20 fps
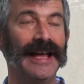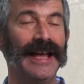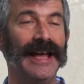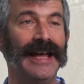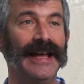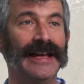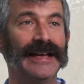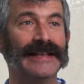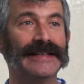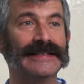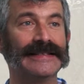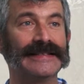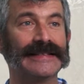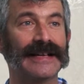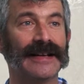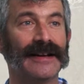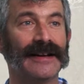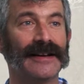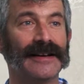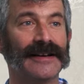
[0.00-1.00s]
And
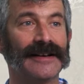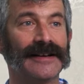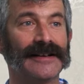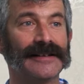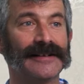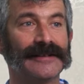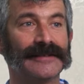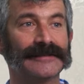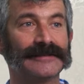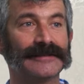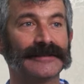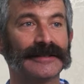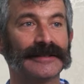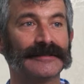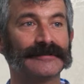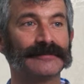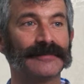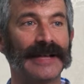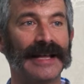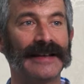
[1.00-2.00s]
uh,
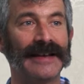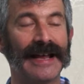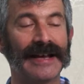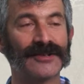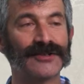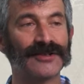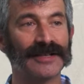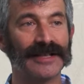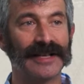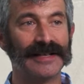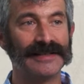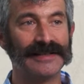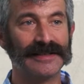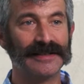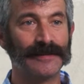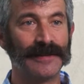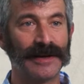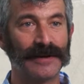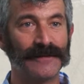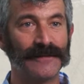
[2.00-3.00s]
and actually I did
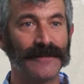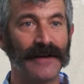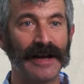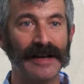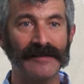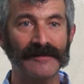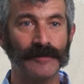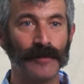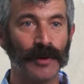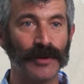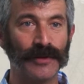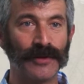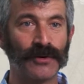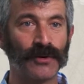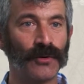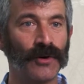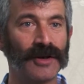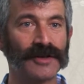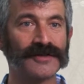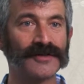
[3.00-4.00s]
about a five month
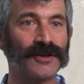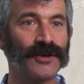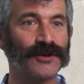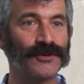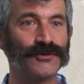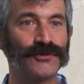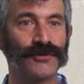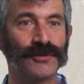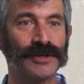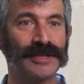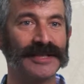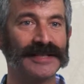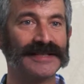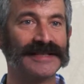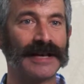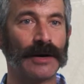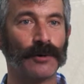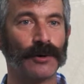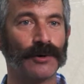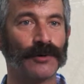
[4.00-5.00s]
cross country
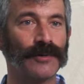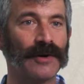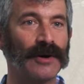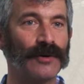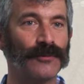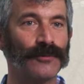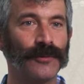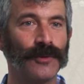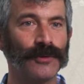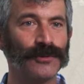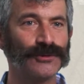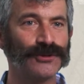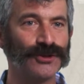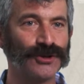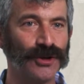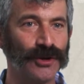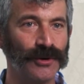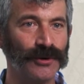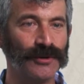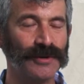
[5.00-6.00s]
sauerkraut
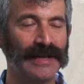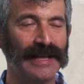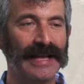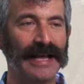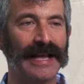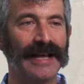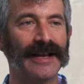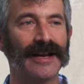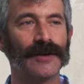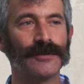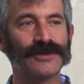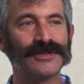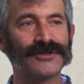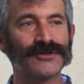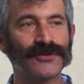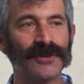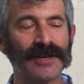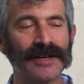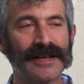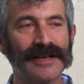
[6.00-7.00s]
roadshow. And I was
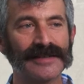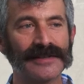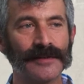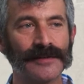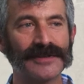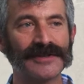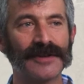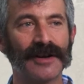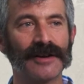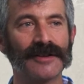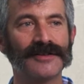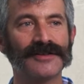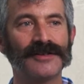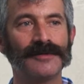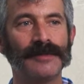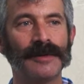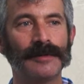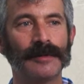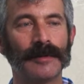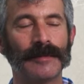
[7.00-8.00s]
struck as I was talking
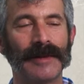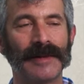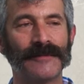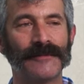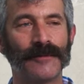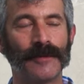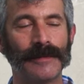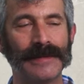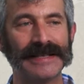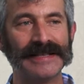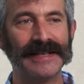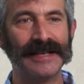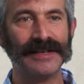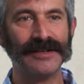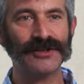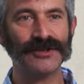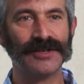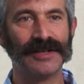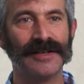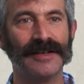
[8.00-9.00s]
to people about
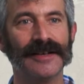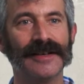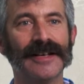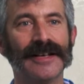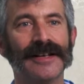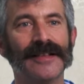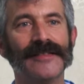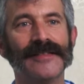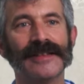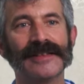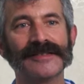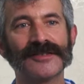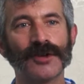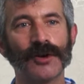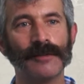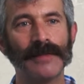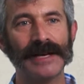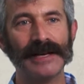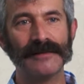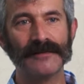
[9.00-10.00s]
fermentation that
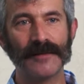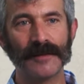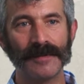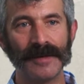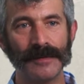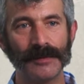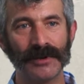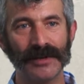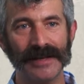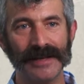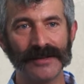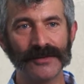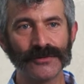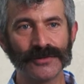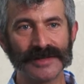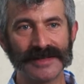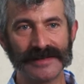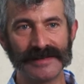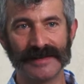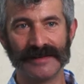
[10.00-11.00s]
so many of the people
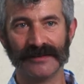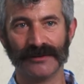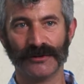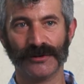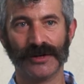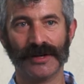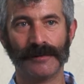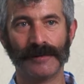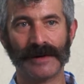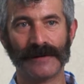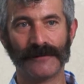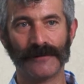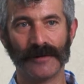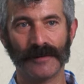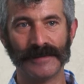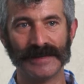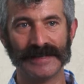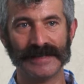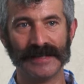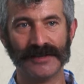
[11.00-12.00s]
interested in learning about
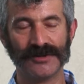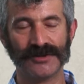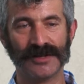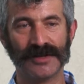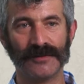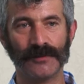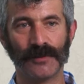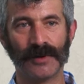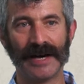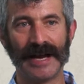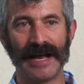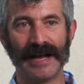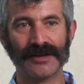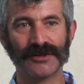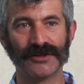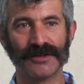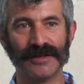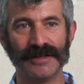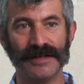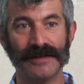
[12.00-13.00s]
fermentation were
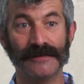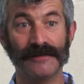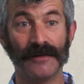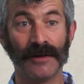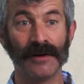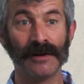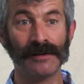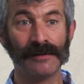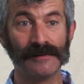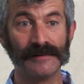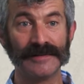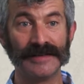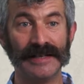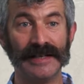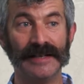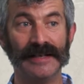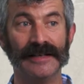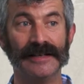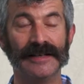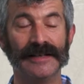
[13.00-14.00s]
actually involved
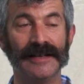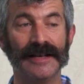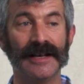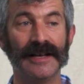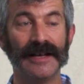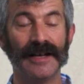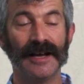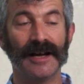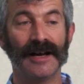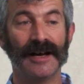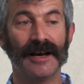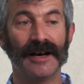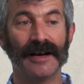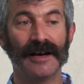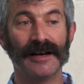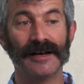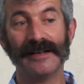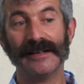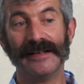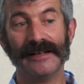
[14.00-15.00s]
in,
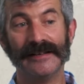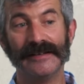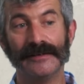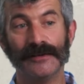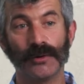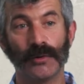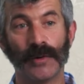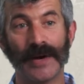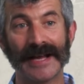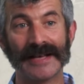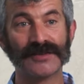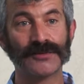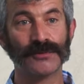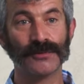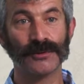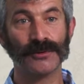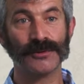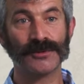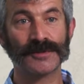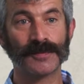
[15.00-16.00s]
uh, in
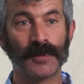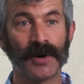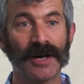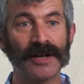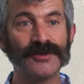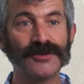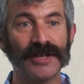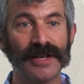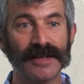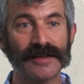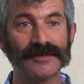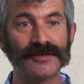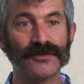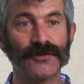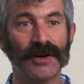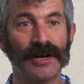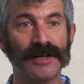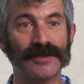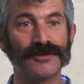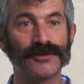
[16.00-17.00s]
grassroots projects
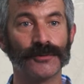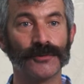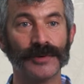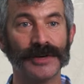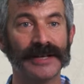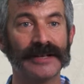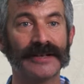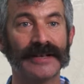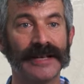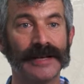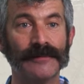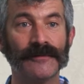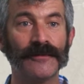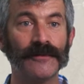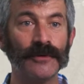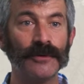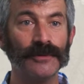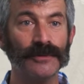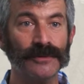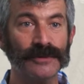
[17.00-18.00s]
trying to reclaim
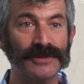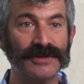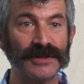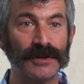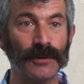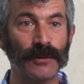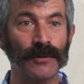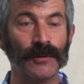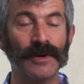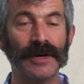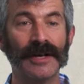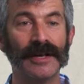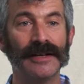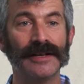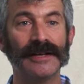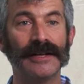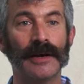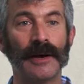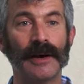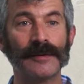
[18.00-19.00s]
food. So,
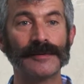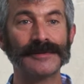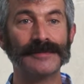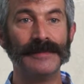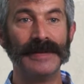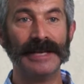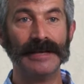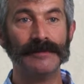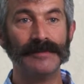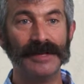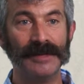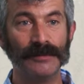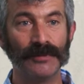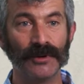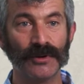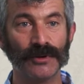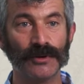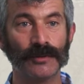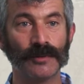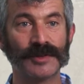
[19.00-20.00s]
you know, I was meeting
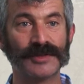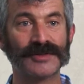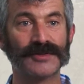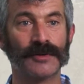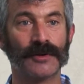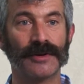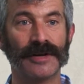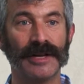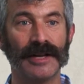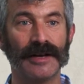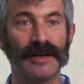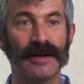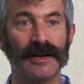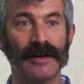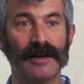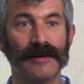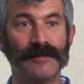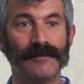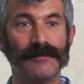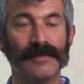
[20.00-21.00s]
people who were starting
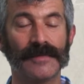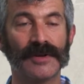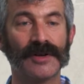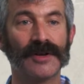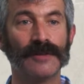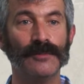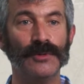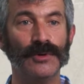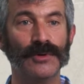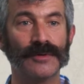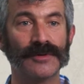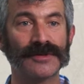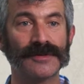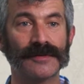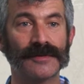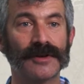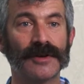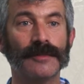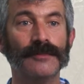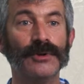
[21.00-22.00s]
um, communi
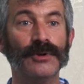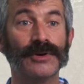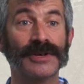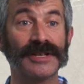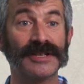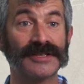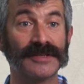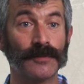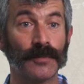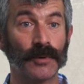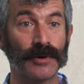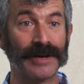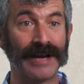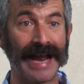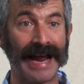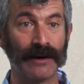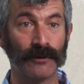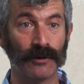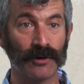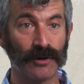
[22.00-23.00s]
community supported
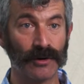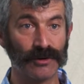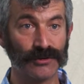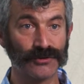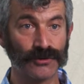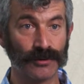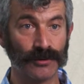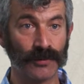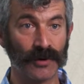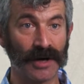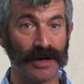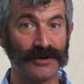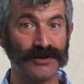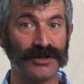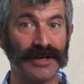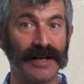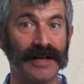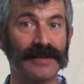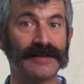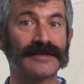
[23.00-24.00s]
agriculture
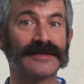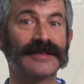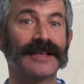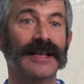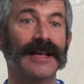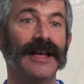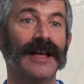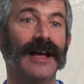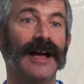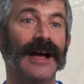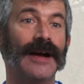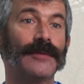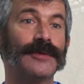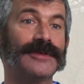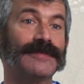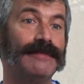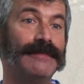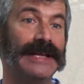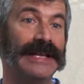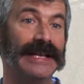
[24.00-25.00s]
projects. I
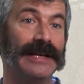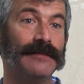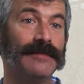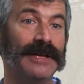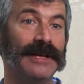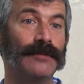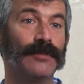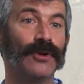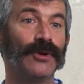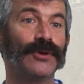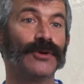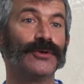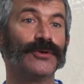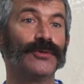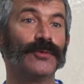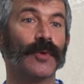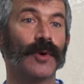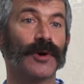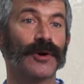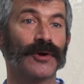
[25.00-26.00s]
was meeting people who
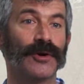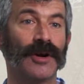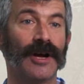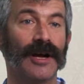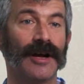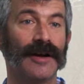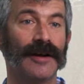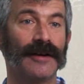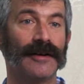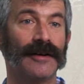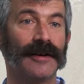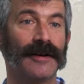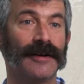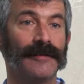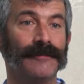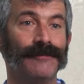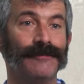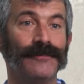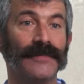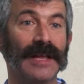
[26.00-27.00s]
were uh,
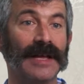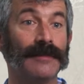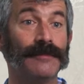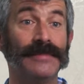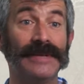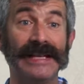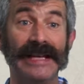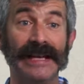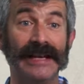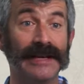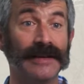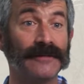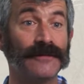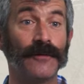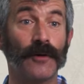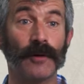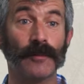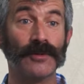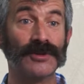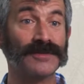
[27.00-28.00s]
um, beginning
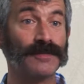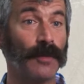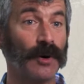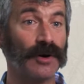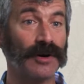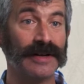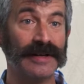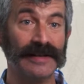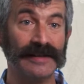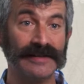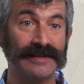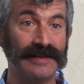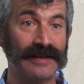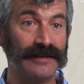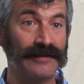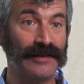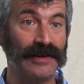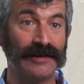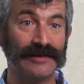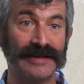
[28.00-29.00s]
farmers markets
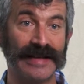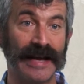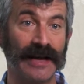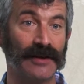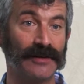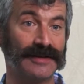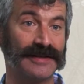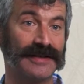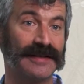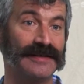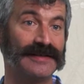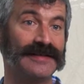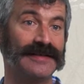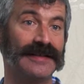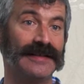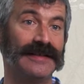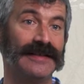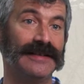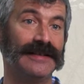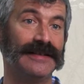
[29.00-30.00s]
in their towns and
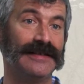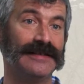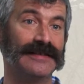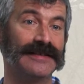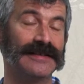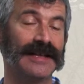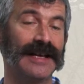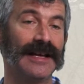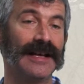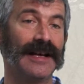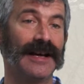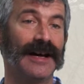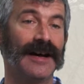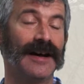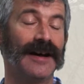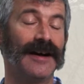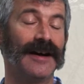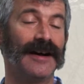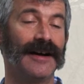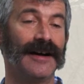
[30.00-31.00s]
cities.
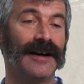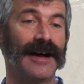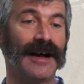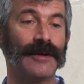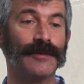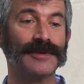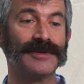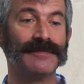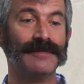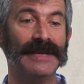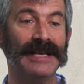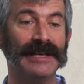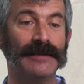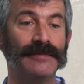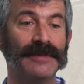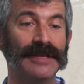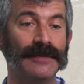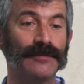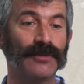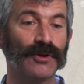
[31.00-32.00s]
Uh, I was meeting
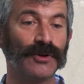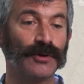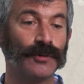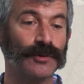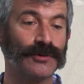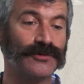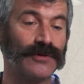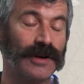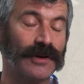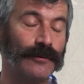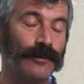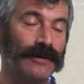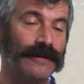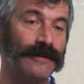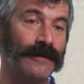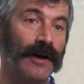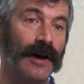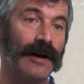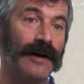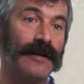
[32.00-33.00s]
people who were trying to
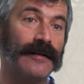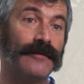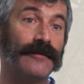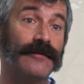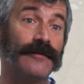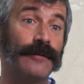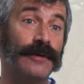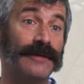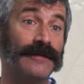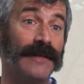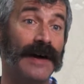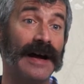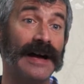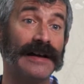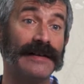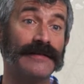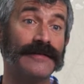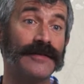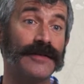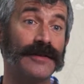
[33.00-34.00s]
revive,
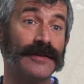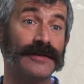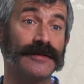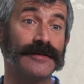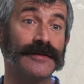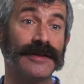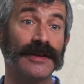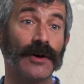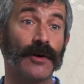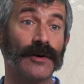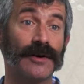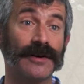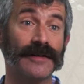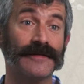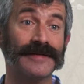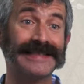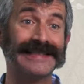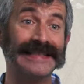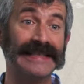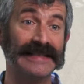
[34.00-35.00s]
revive the, the art
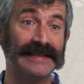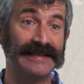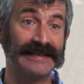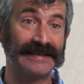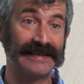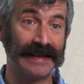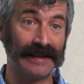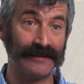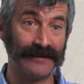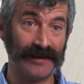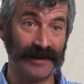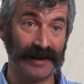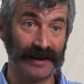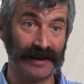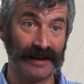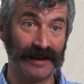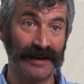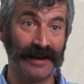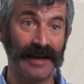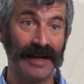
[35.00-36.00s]
of seed
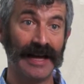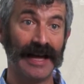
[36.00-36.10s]
saving.